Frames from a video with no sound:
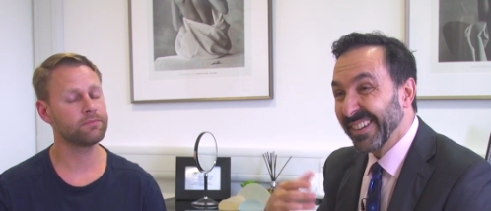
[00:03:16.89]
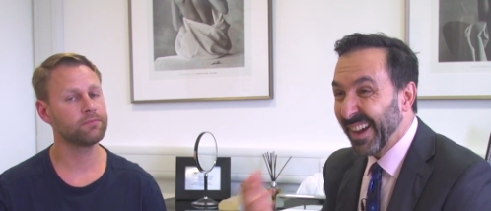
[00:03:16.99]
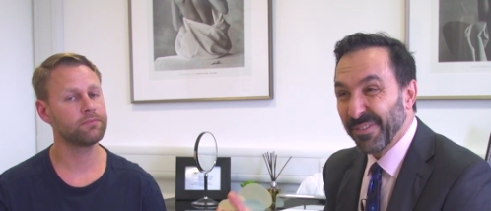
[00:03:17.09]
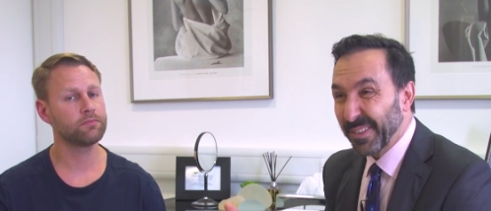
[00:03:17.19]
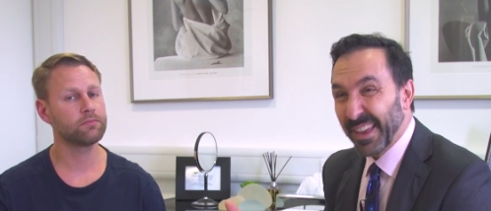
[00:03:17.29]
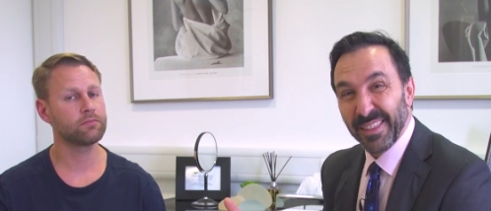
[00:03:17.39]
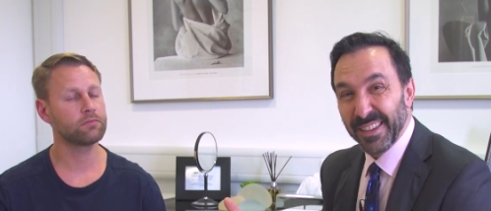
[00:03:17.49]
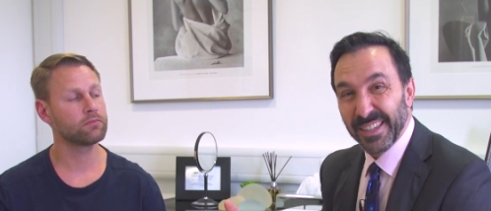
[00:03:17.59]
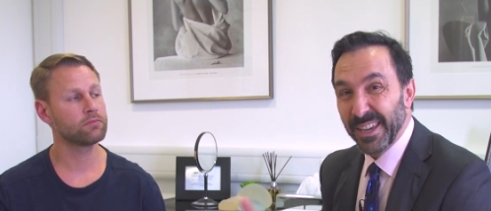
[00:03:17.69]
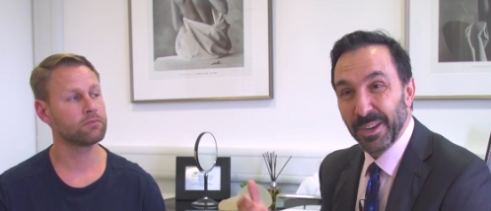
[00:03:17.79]
Speaker 1: after that, they
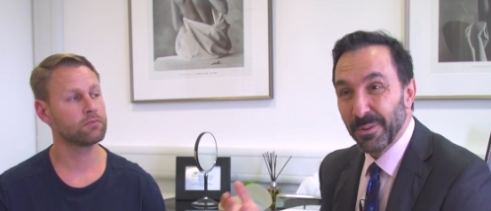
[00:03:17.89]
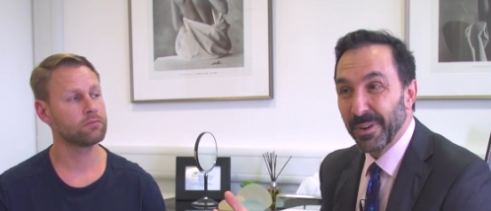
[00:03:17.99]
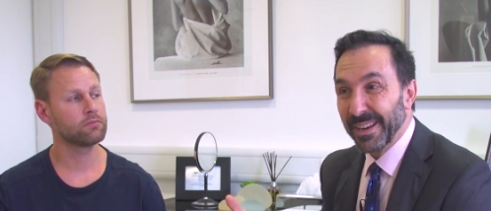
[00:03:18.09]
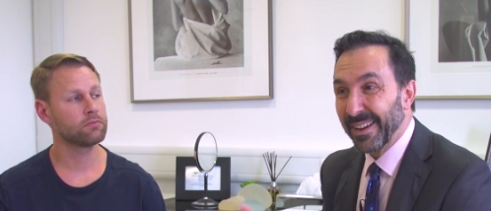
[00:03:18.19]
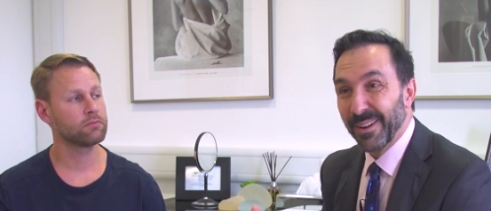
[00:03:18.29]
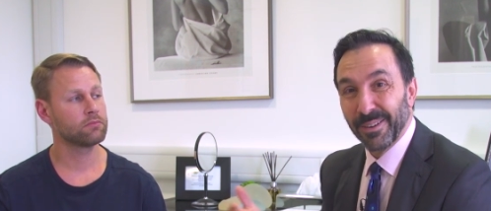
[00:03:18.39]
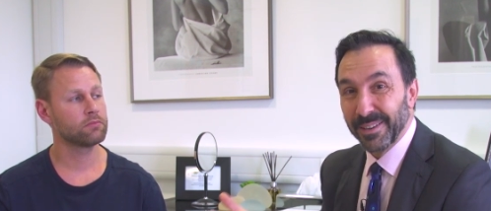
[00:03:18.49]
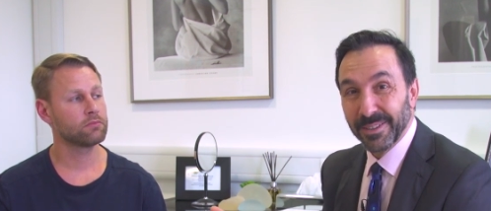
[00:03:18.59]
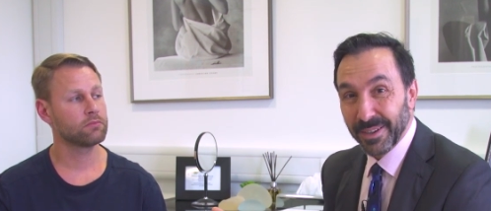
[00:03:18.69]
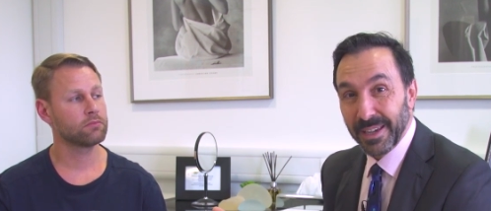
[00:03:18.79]
say, you know what? I
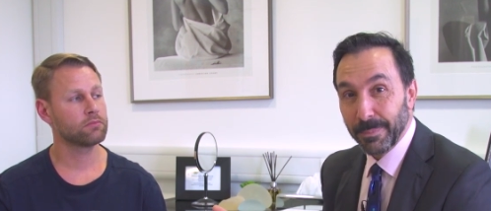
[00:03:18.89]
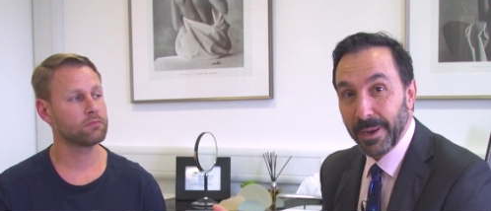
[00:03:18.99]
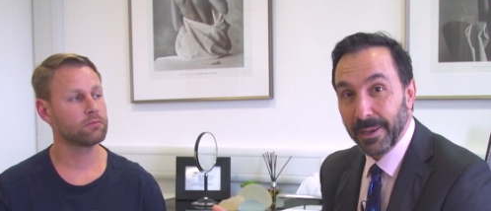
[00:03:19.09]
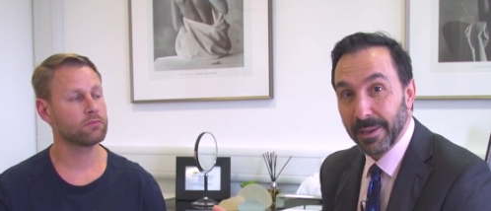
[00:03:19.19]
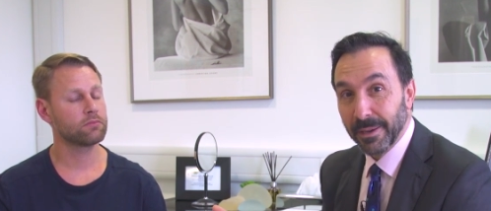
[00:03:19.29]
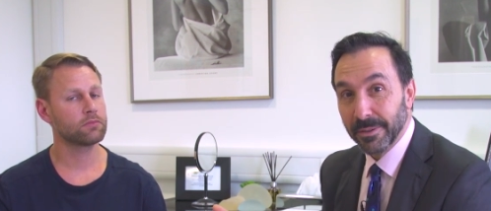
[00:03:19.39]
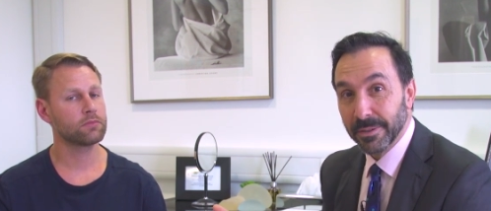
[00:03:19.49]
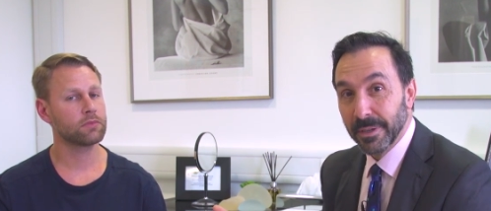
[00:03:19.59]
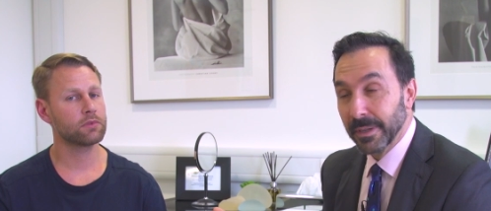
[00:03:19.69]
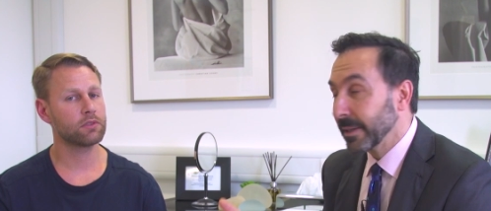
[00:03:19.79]
hardly took any painkillers.